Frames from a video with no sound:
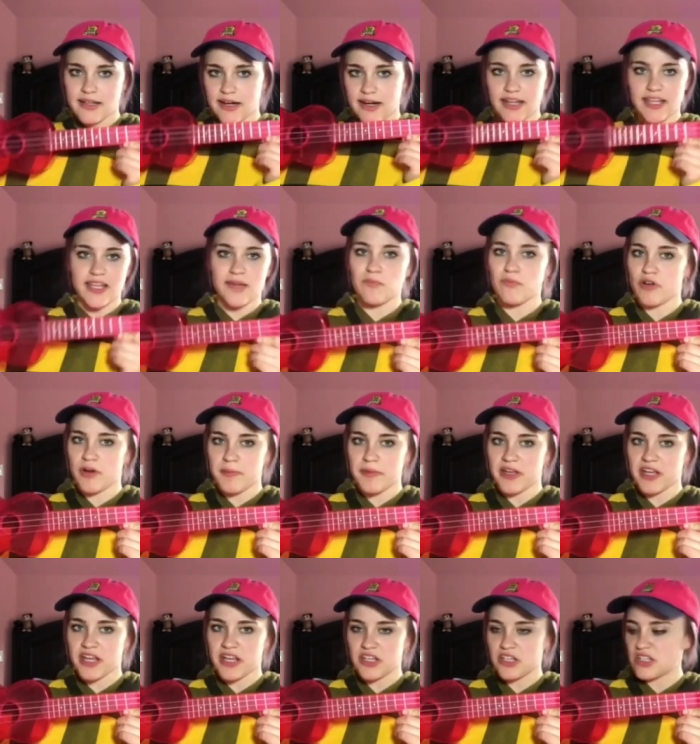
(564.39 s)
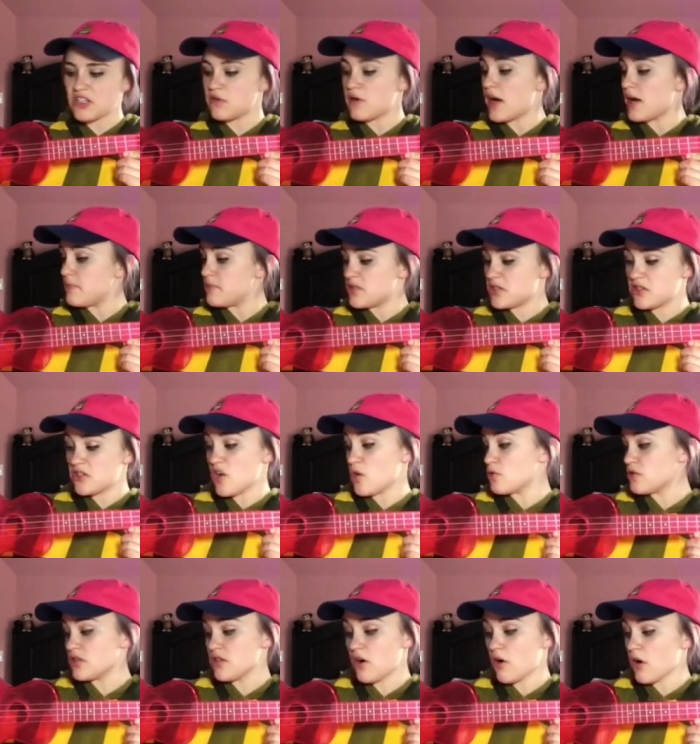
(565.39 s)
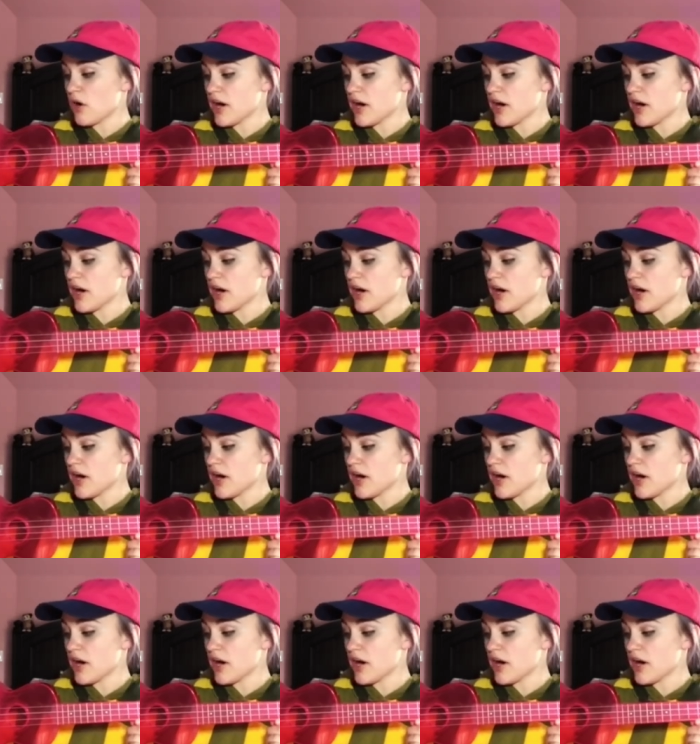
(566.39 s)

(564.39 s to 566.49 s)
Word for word: I keep ripping into. I'm so sorry.